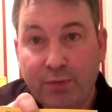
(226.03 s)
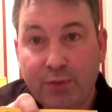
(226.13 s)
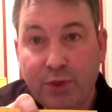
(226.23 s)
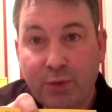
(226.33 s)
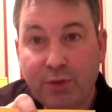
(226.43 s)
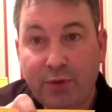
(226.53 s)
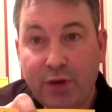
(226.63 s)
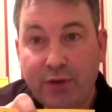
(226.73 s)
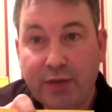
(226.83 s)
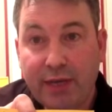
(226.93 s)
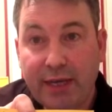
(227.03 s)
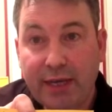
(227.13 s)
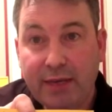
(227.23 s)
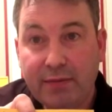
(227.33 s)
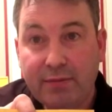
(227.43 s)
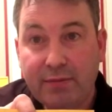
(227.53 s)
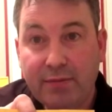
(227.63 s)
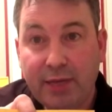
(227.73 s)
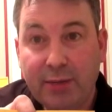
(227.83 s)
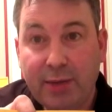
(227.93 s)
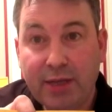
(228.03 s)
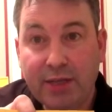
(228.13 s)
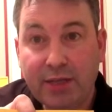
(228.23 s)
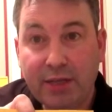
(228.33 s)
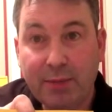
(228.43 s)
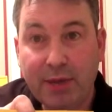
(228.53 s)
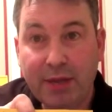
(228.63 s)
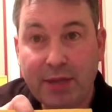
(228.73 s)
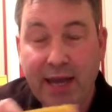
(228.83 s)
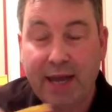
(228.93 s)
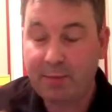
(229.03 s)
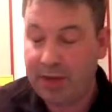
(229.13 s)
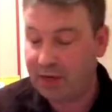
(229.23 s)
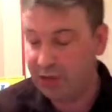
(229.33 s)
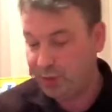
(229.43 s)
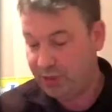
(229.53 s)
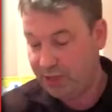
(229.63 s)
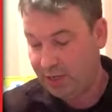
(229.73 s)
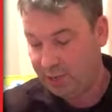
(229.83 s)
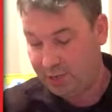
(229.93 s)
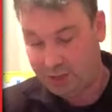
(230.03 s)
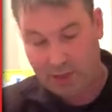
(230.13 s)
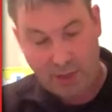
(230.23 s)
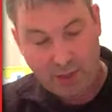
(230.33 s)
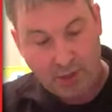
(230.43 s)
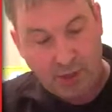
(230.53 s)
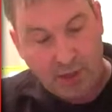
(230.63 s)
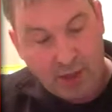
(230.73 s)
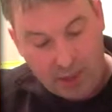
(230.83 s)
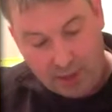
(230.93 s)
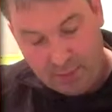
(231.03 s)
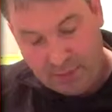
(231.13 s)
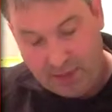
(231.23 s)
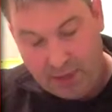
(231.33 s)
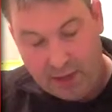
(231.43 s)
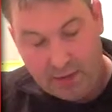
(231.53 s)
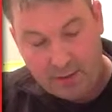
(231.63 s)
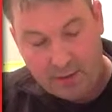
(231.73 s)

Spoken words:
So we've got E major, D major, A major, which sounds fine.